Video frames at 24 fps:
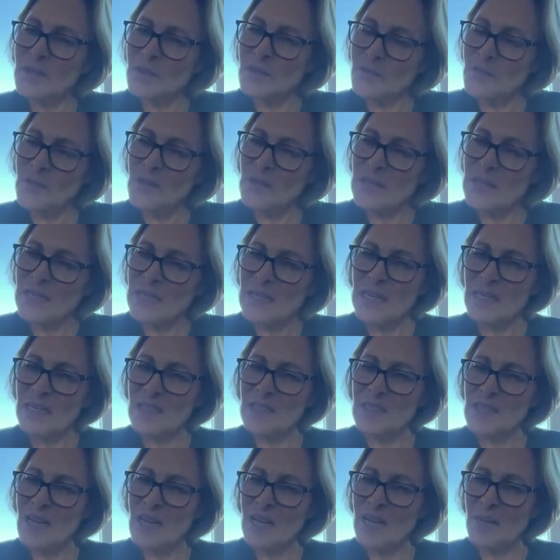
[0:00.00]
differently
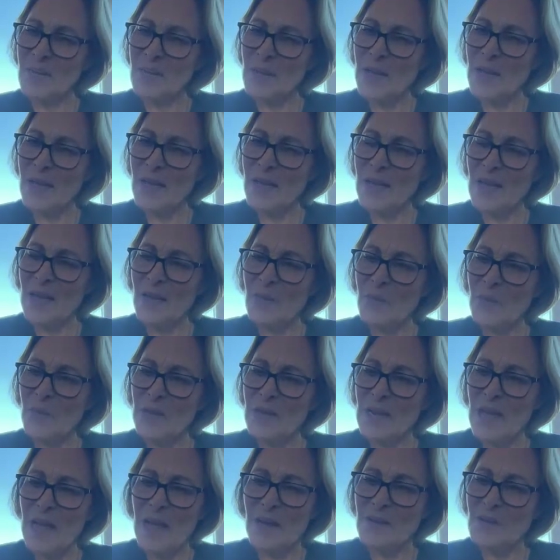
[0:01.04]
next time?
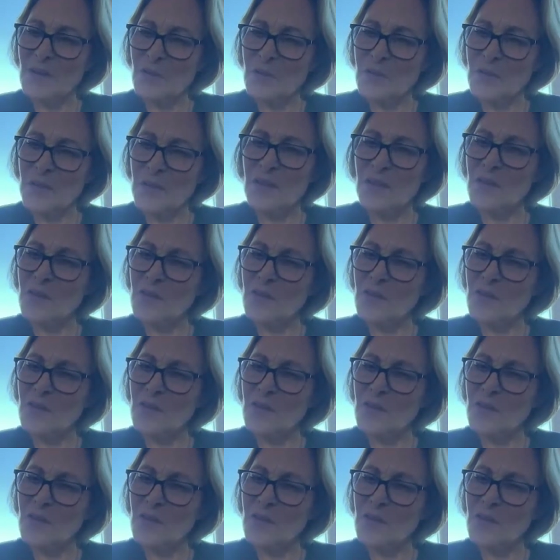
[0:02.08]
How do you think